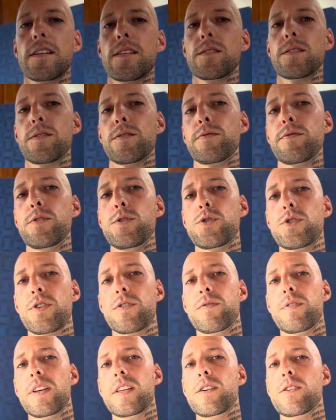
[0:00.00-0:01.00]
In future
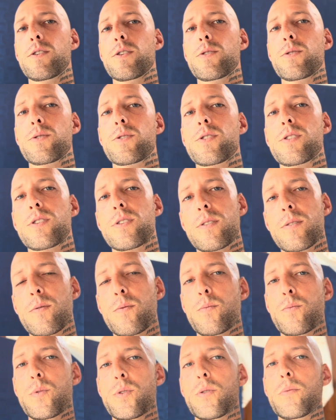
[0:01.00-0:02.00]
videos,
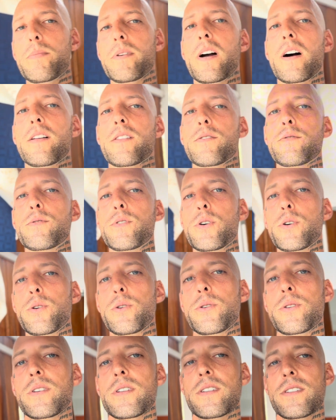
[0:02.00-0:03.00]
we'll be on the
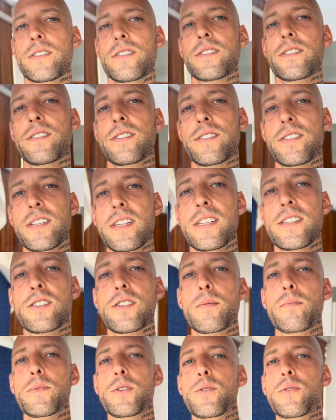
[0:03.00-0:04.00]
road, seeing
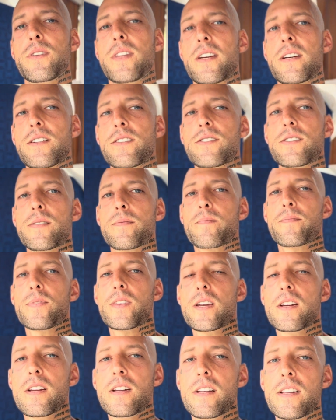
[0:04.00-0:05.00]
some new things.
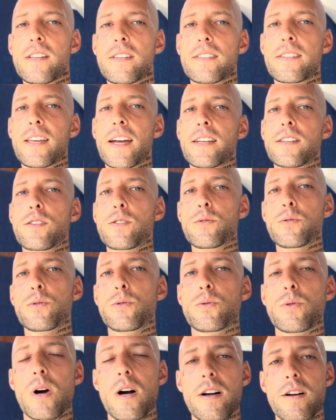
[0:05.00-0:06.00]
Thank
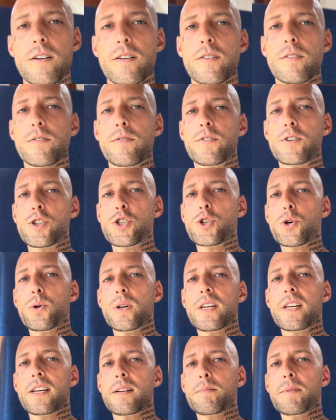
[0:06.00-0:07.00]
you for
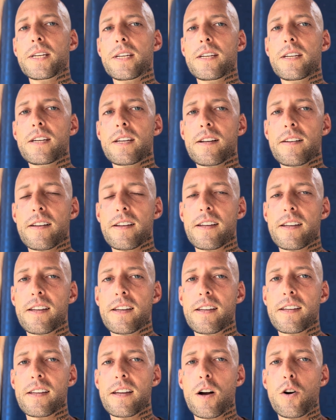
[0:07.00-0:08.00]
joining me.
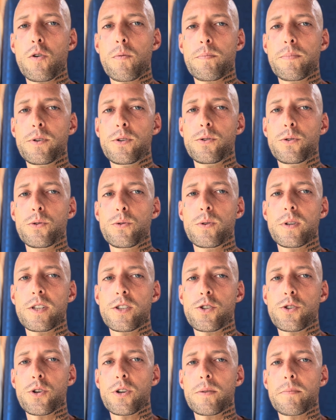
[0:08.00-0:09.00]
I hope you
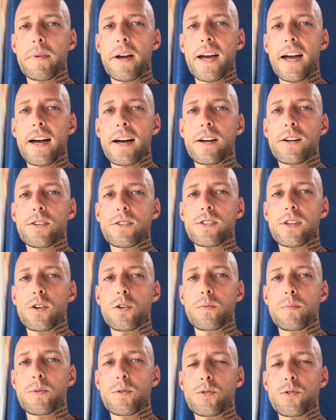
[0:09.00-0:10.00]
enjoyed my house. I
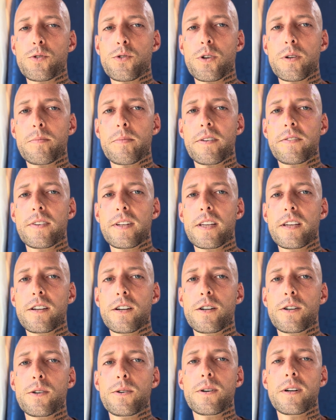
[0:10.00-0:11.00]
hope you enjoyed my
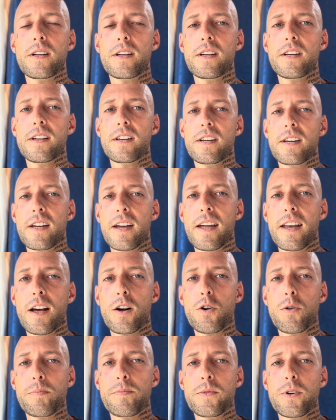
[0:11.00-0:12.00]
video. And I
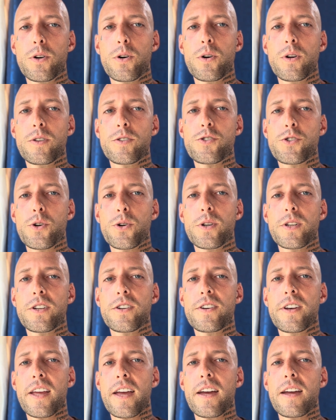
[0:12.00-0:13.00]
hope you're all enjoying your
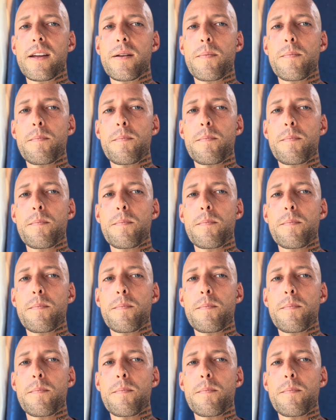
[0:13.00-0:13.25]
day.